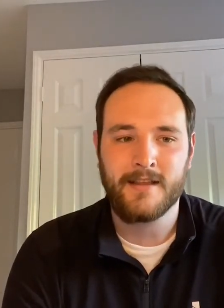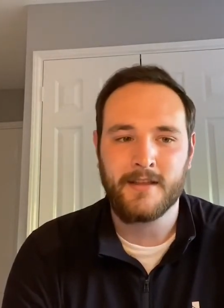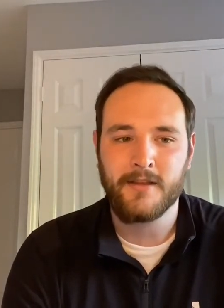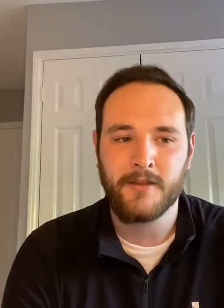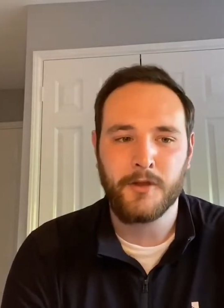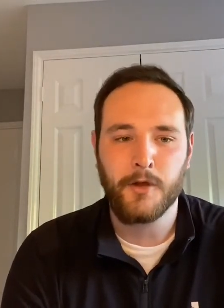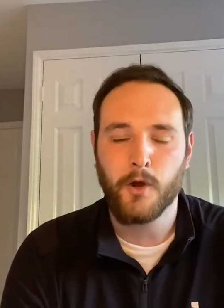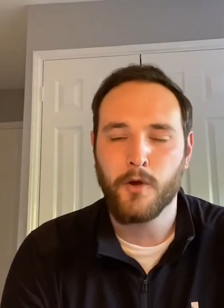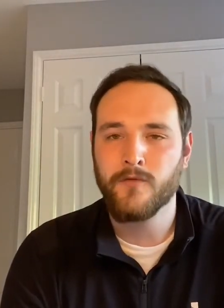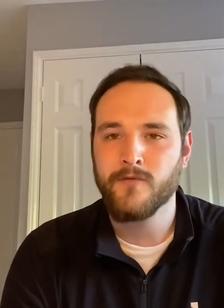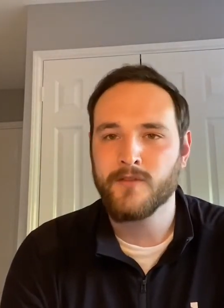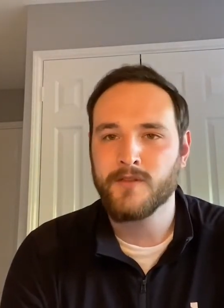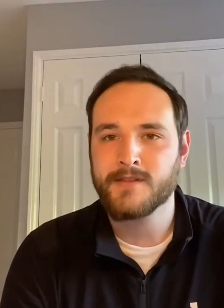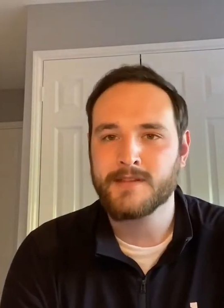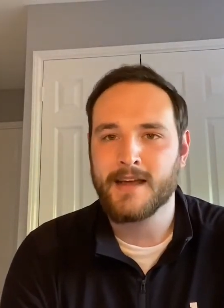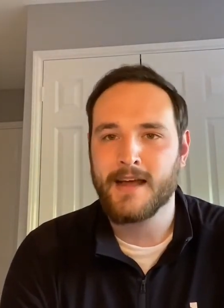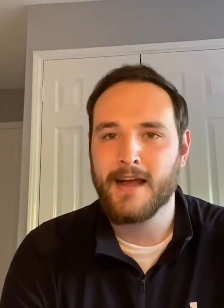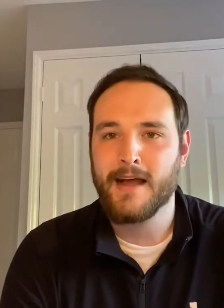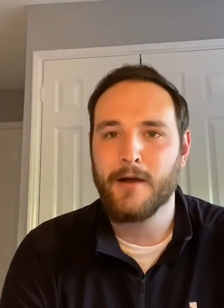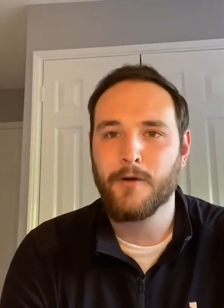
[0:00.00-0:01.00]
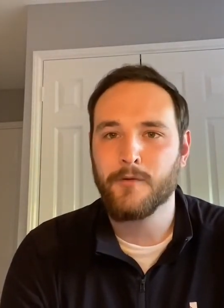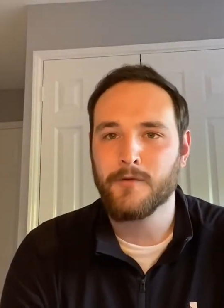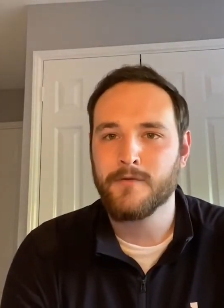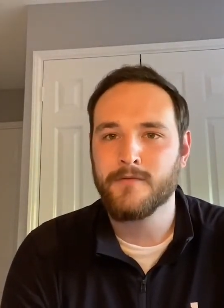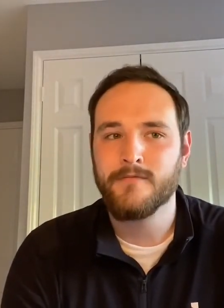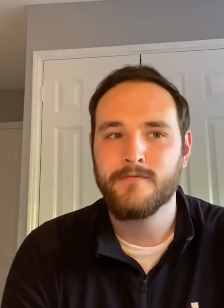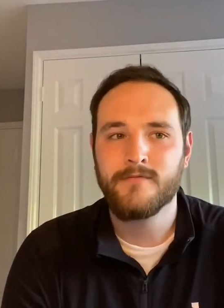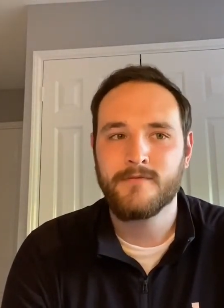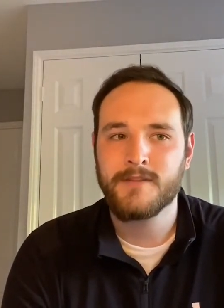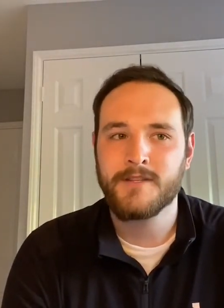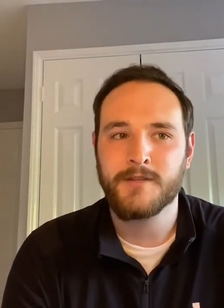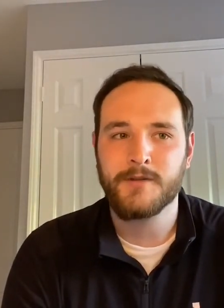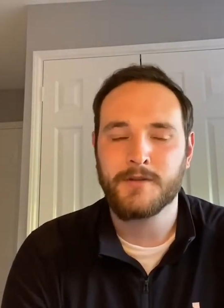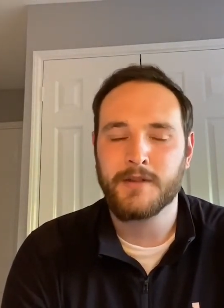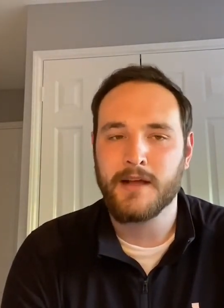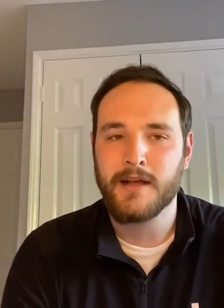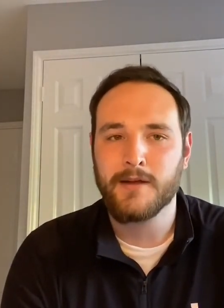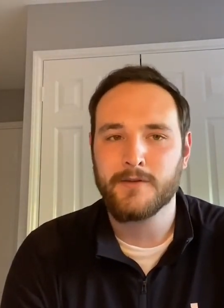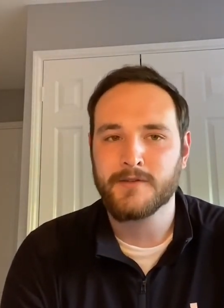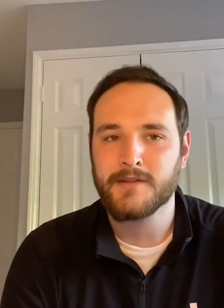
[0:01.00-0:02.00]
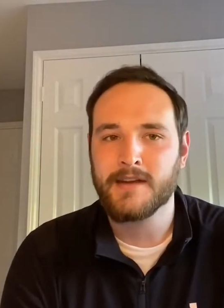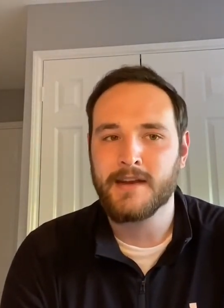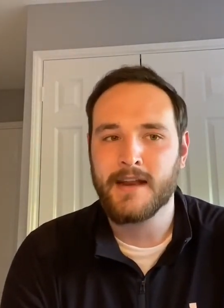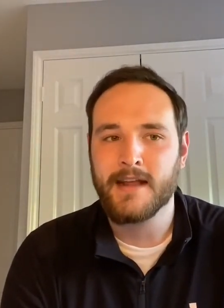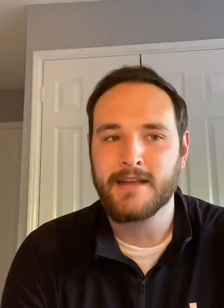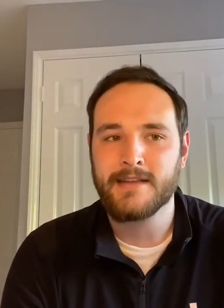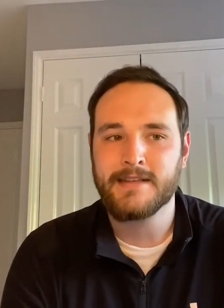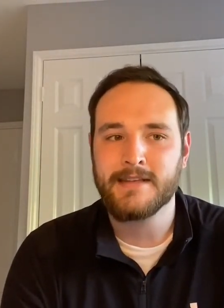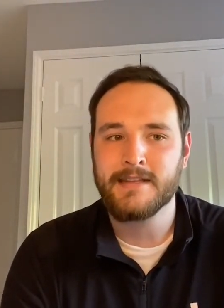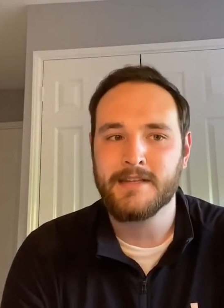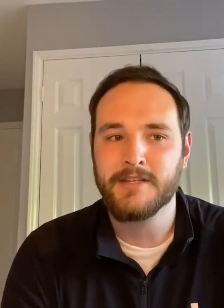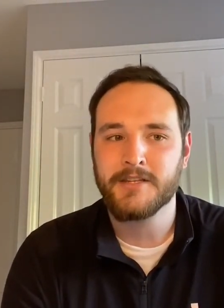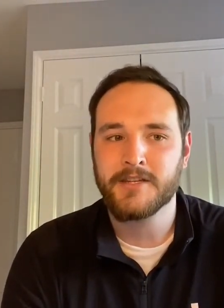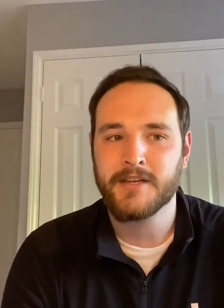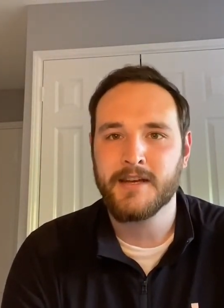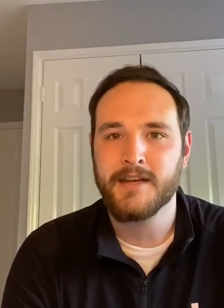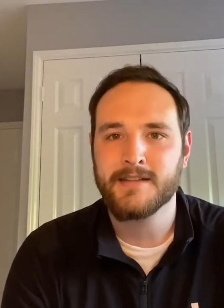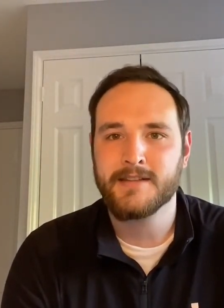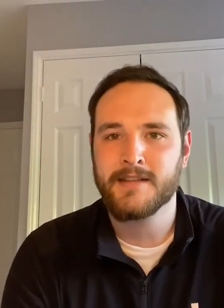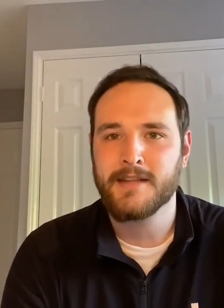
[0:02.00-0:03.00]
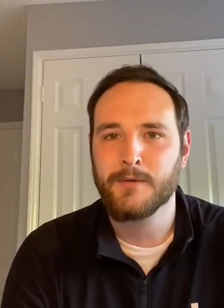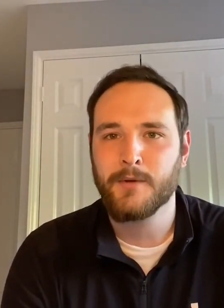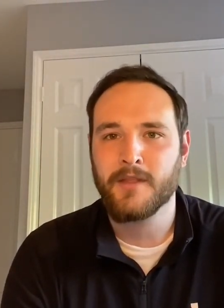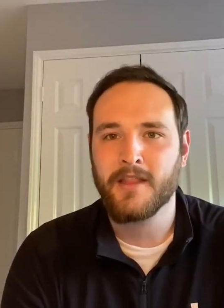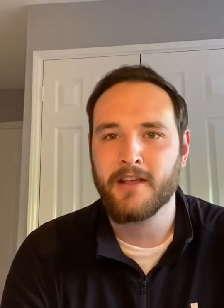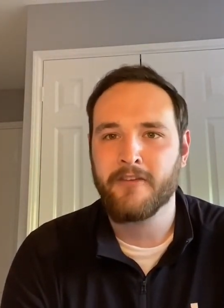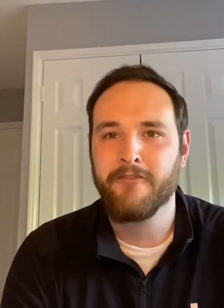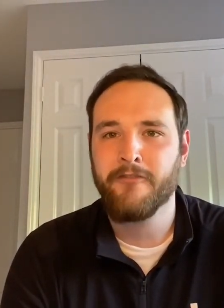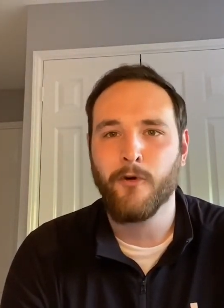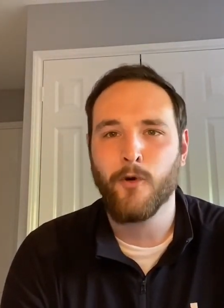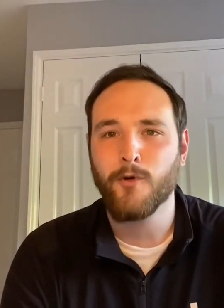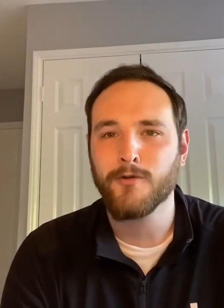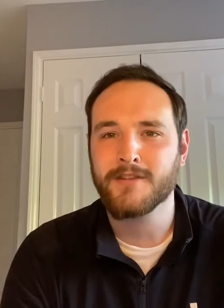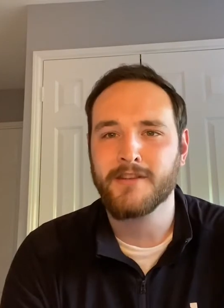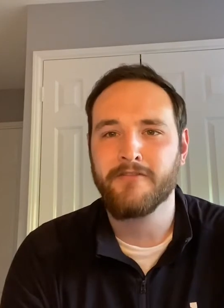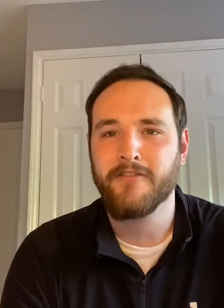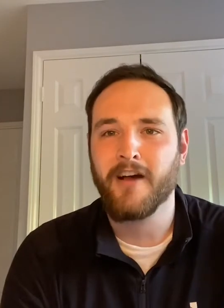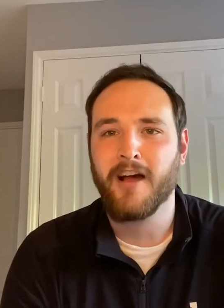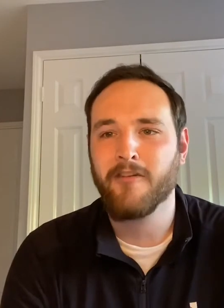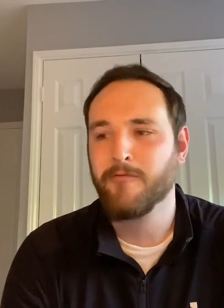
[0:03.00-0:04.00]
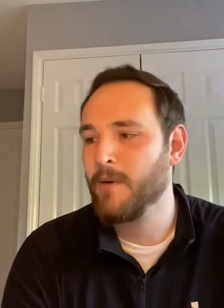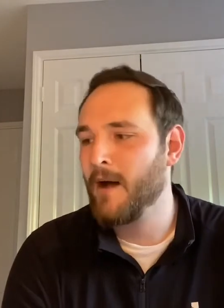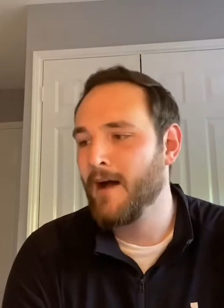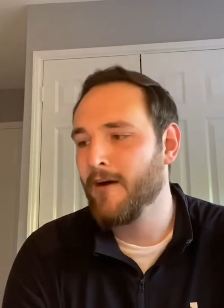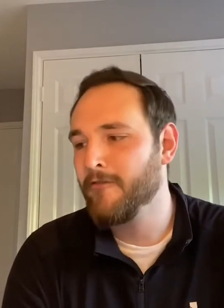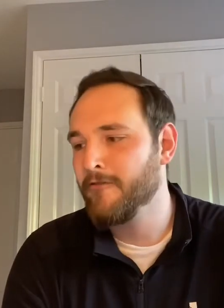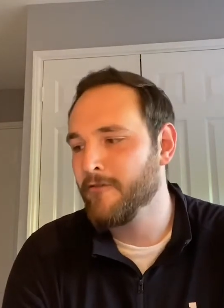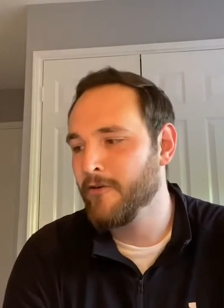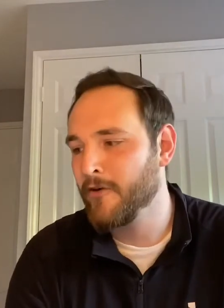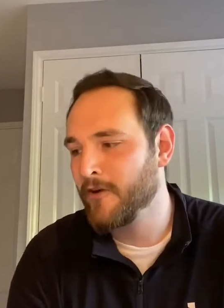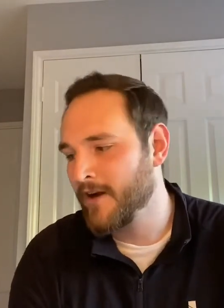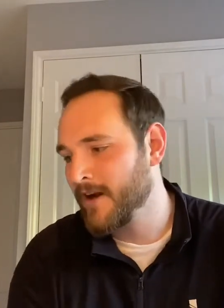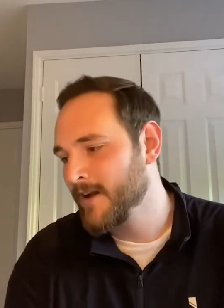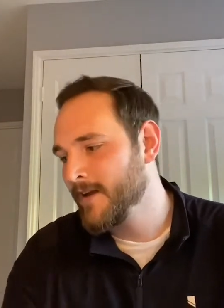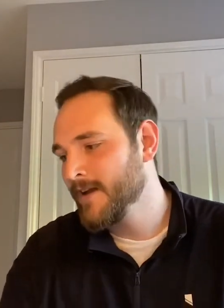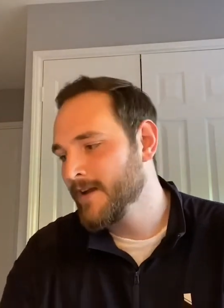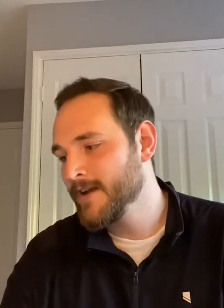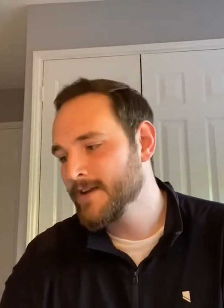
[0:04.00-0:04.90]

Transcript: Yeovil Town 2018 shirt, and they want like £45 for it.